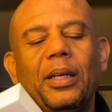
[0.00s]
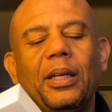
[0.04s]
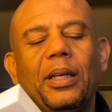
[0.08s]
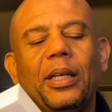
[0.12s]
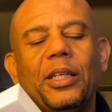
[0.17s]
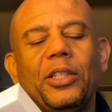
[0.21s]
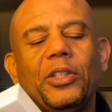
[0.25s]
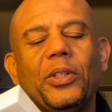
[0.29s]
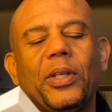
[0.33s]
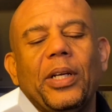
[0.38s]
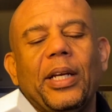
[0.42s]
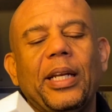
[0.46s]

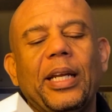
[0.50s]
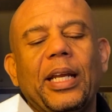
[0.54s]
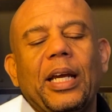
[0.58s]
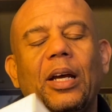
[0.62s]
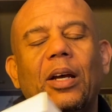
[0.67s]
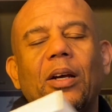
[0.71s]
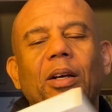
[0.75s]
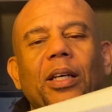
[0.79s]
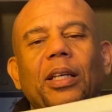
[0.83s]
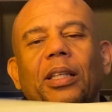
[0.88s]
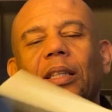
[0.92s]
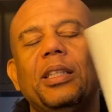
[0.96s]
and try it
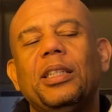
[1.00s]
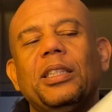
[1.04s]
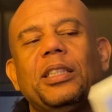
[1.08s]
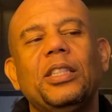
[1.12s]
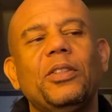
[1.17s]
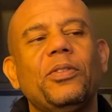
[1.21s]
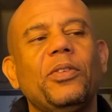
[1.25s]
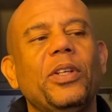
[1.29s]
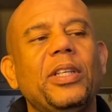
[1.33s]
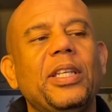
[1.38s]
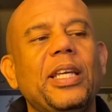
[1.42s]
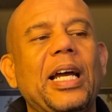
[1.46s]
out. This
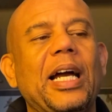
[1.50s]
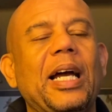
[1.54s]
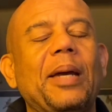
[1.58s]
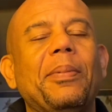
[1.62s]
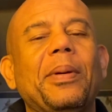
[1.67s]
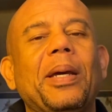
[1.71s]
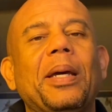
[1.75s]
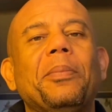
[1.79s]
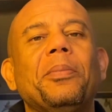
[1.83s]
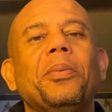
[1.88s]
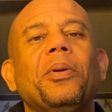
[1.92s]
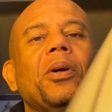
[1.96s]
is for the
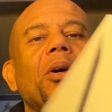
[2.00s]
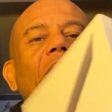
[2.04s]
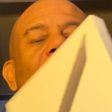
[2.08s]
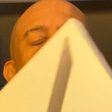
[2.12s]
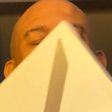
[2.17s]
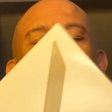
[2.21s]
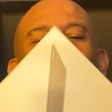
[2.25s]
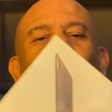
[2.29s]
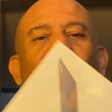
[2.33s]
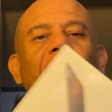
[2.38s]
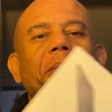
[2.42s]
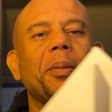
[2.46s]
iPad Pro,
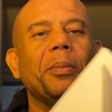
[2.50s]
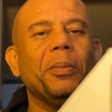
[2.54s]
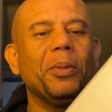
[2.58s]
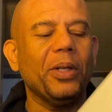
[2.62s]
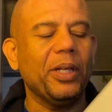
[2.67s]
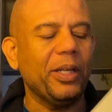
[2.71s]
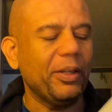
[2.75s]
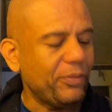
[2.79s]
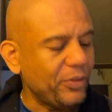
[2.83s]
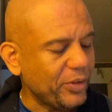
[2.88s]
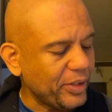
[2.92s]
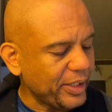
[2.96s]
so remember,
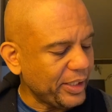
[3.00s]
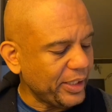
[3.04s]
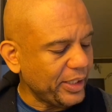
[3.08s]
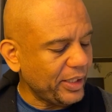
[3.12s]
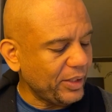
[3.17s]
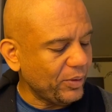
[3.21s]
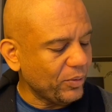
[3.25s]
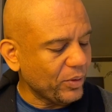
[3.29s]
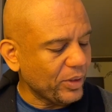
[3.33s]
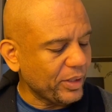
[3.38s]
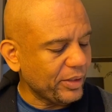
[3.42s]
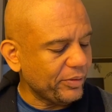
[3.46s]
if you're
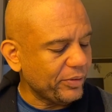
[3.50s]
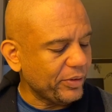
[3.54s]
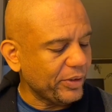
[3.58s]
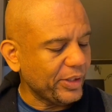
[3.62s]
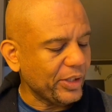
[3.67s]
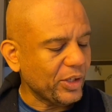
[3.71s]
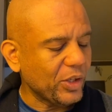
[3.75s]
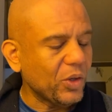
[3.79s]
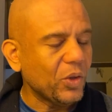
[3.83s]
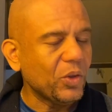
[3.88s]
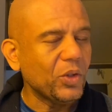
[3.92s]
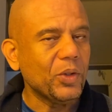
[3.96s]
getting one for
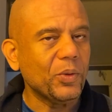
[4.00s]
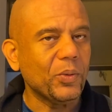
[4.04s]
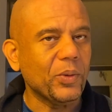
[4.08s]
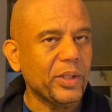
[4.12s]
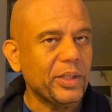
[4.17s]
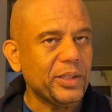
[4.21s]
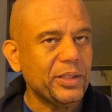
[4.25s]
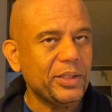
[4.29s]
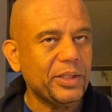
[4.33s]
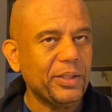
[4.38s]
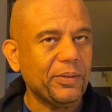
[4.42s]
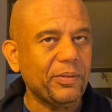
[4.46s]
the older
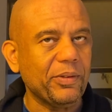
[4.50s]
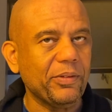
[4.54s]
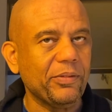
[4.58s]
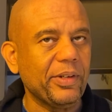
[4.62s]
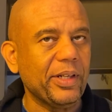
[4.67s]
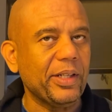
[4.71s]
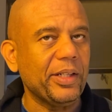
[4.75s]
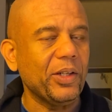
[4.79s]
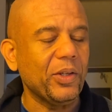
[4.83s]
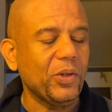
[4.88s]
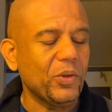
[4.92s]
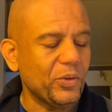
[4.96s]
ones, you have to
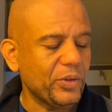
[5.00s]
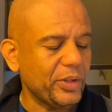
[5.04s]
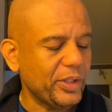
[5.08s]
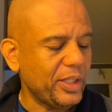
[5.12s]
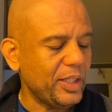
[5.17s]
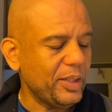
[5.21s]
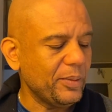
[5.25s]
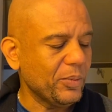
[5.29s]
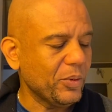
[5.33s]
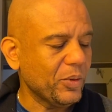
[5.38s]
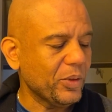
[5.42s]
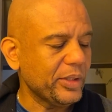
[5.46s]
find the older
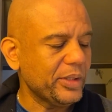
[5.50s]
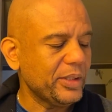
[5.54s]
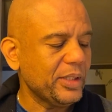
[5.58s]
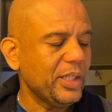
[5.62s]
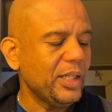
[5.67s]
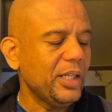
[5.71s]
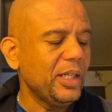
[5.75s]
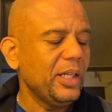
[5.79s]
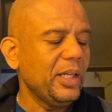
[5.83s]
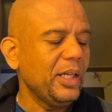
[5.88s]
keyboards,